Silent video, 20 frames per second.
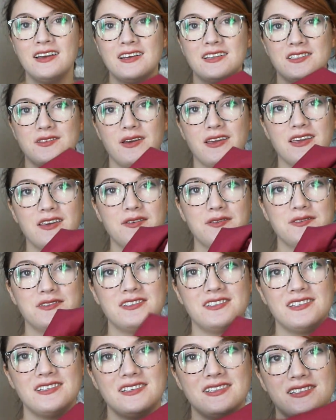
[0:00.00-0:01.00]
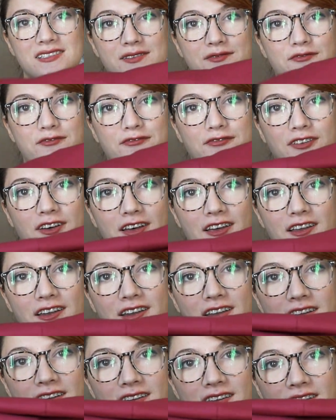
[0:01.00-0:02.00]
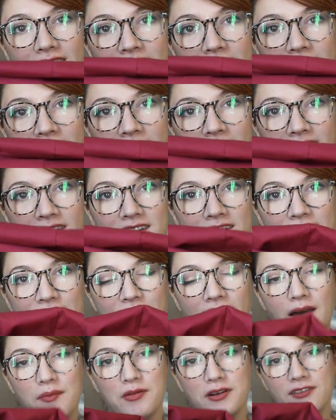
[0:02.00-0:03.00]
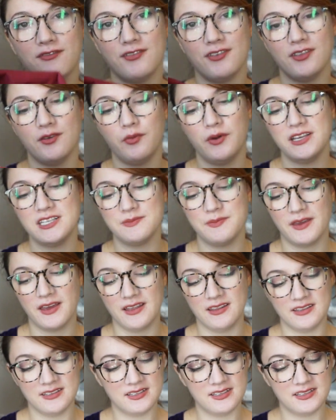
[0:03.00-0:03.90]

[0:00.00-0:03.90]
So I used some fun fabric for the waistband.